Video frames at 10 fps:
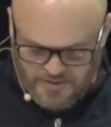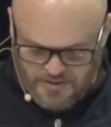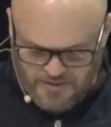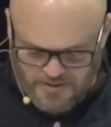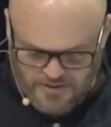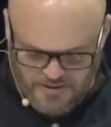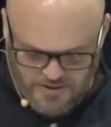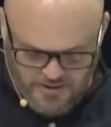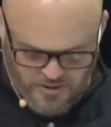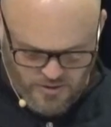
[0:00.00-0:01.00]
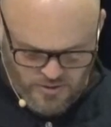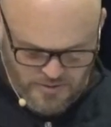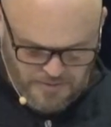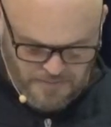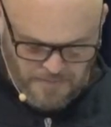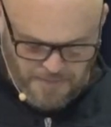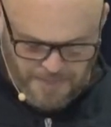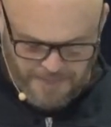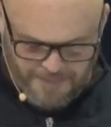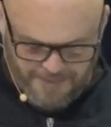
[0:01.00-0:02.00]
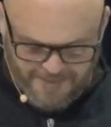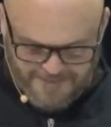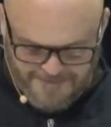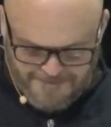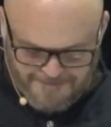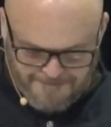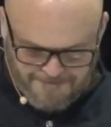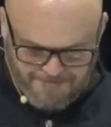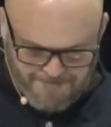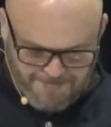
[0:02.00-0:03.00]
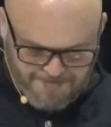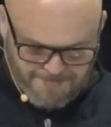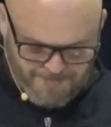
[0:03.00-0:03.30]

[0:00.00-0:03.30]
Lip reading: (no one is talking)